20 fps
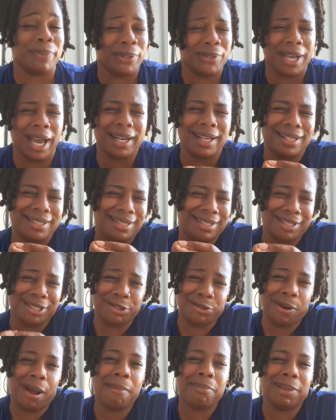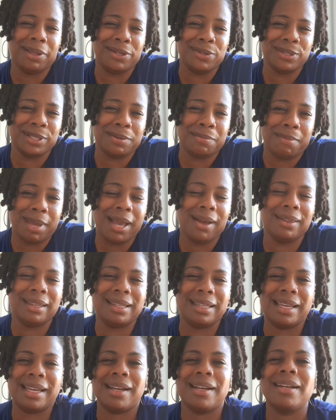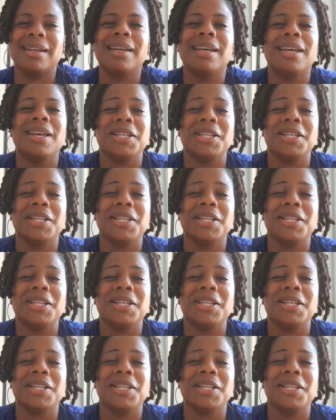where you kind of just drop usually mail in there.